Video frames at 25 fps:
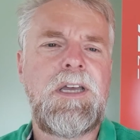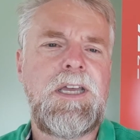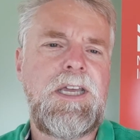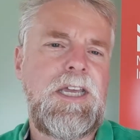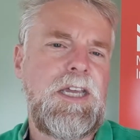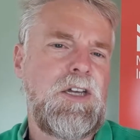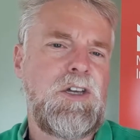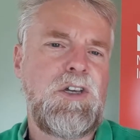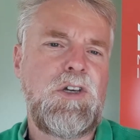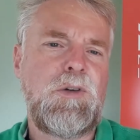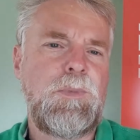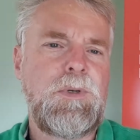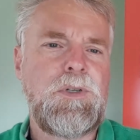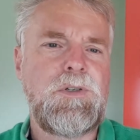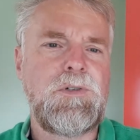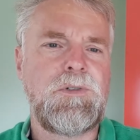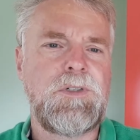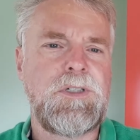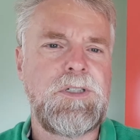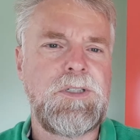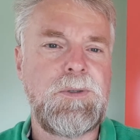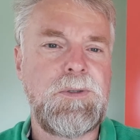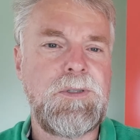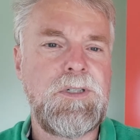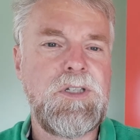It could be
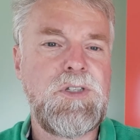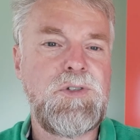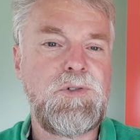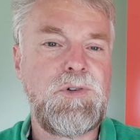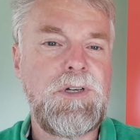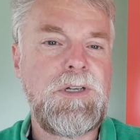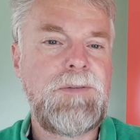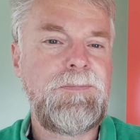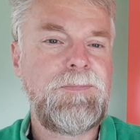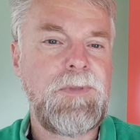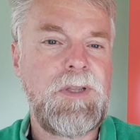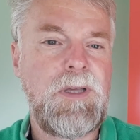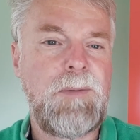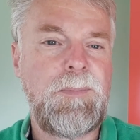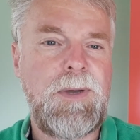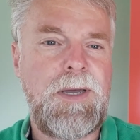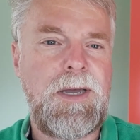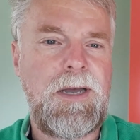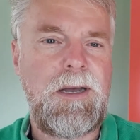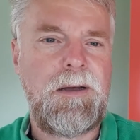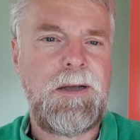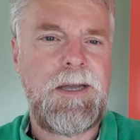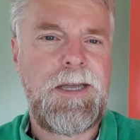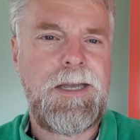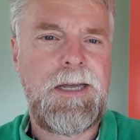talking to industry
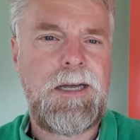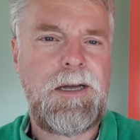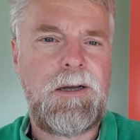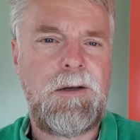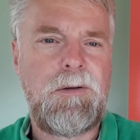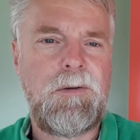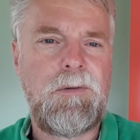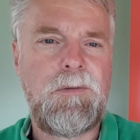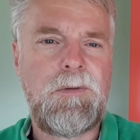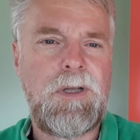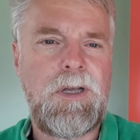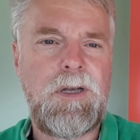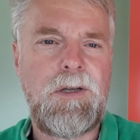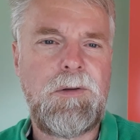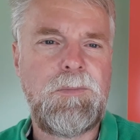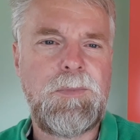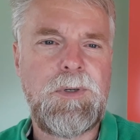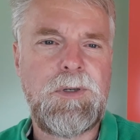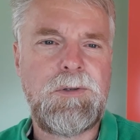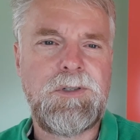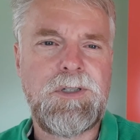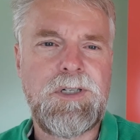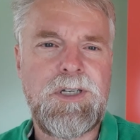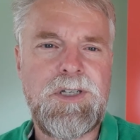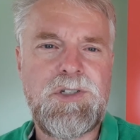about how home
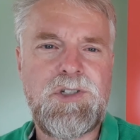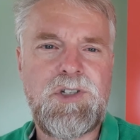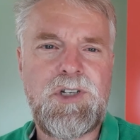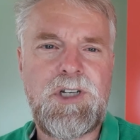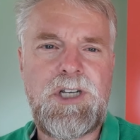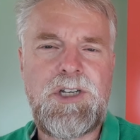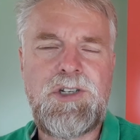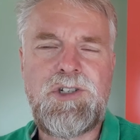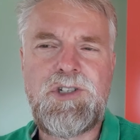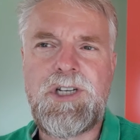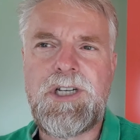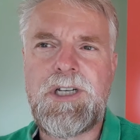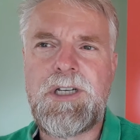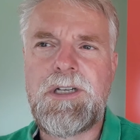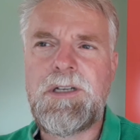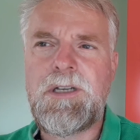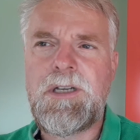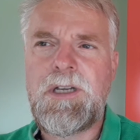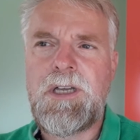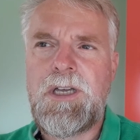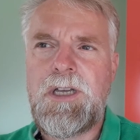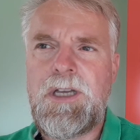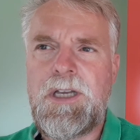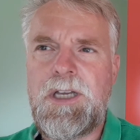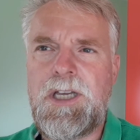building is changing.
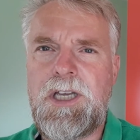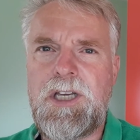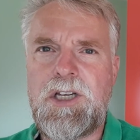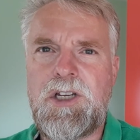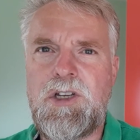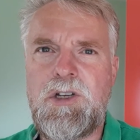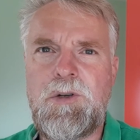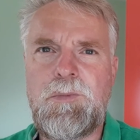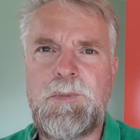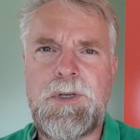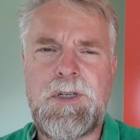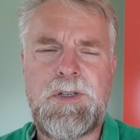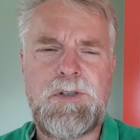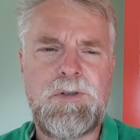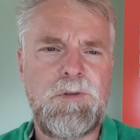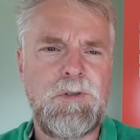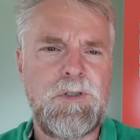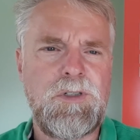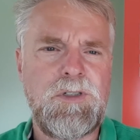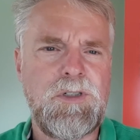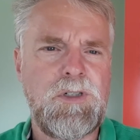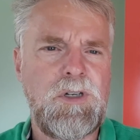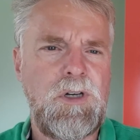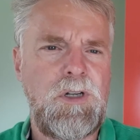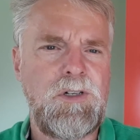It could be
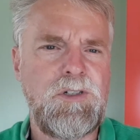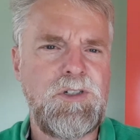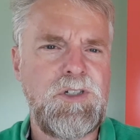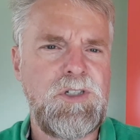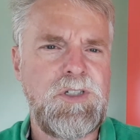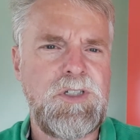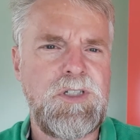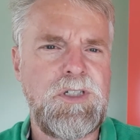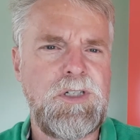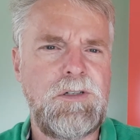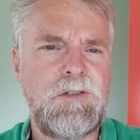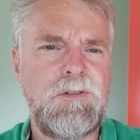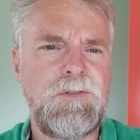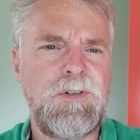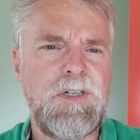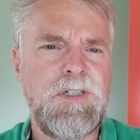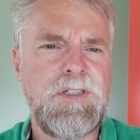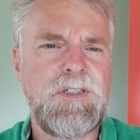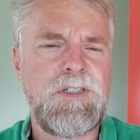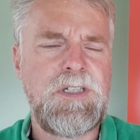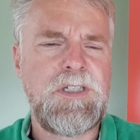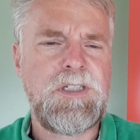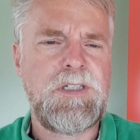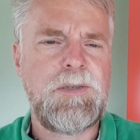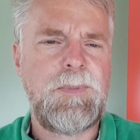talking to colleges and
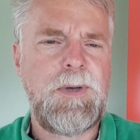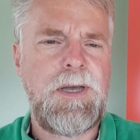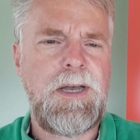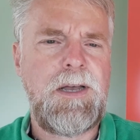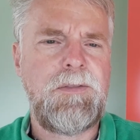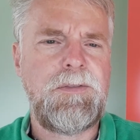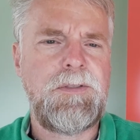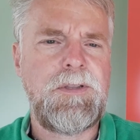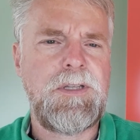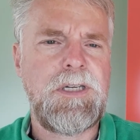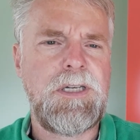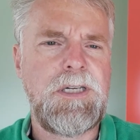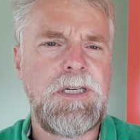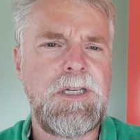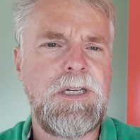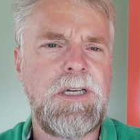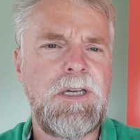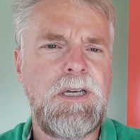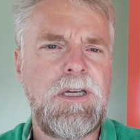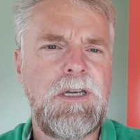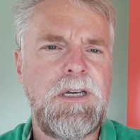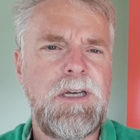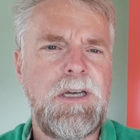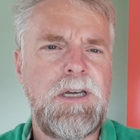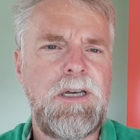universities about the
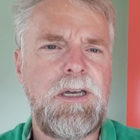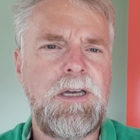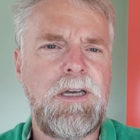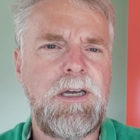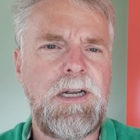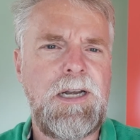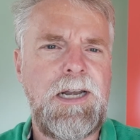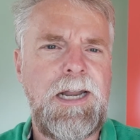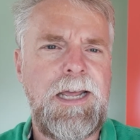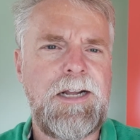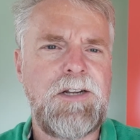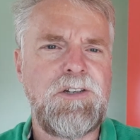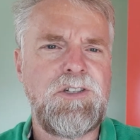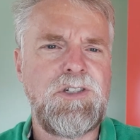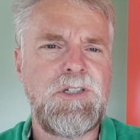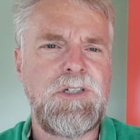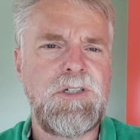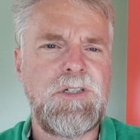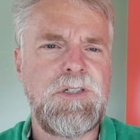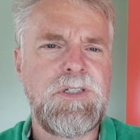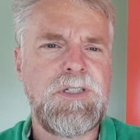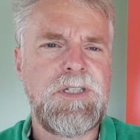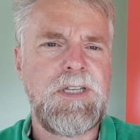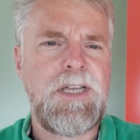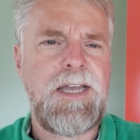
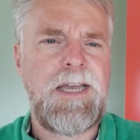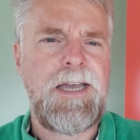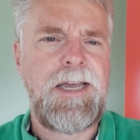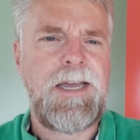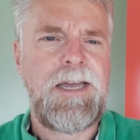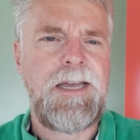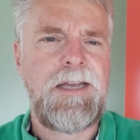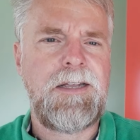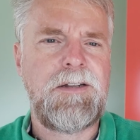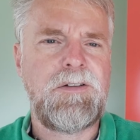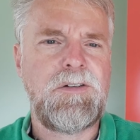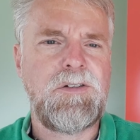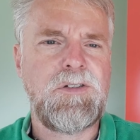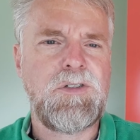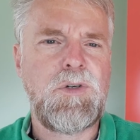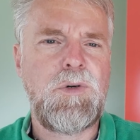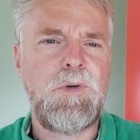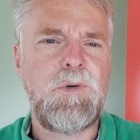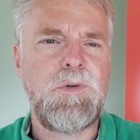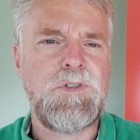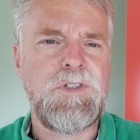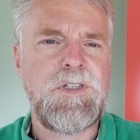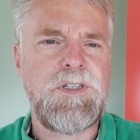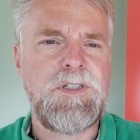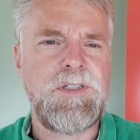lectures and
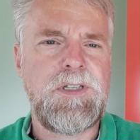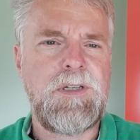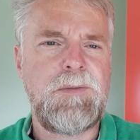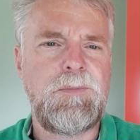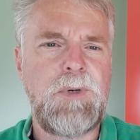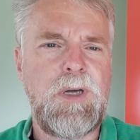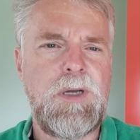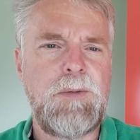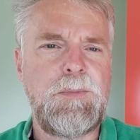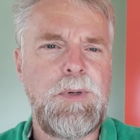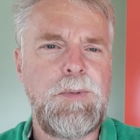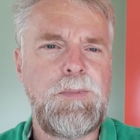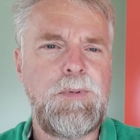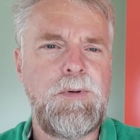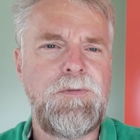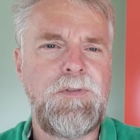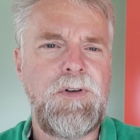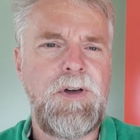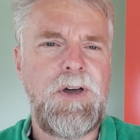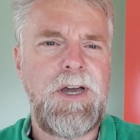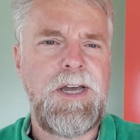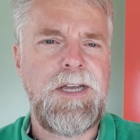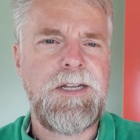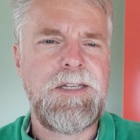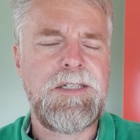courses that MOBIE
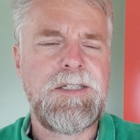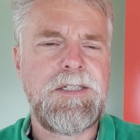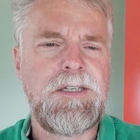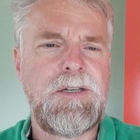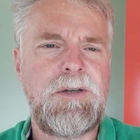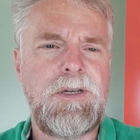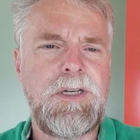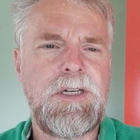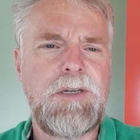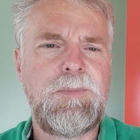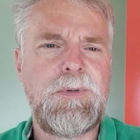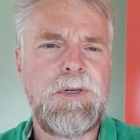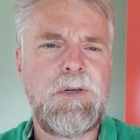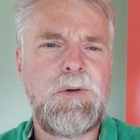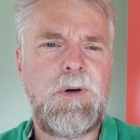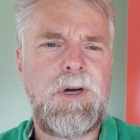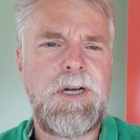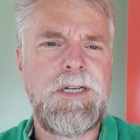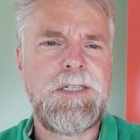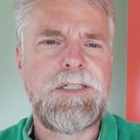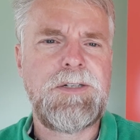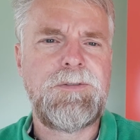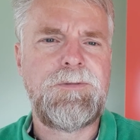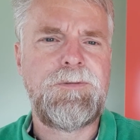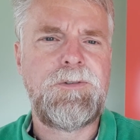provide. So it can be
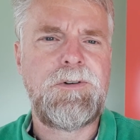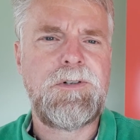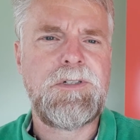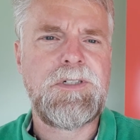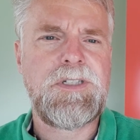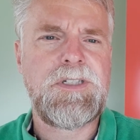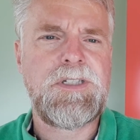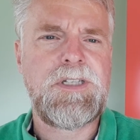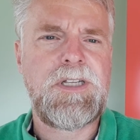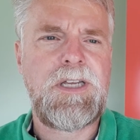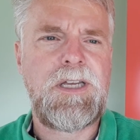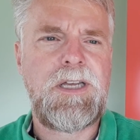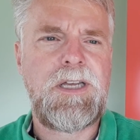quite different.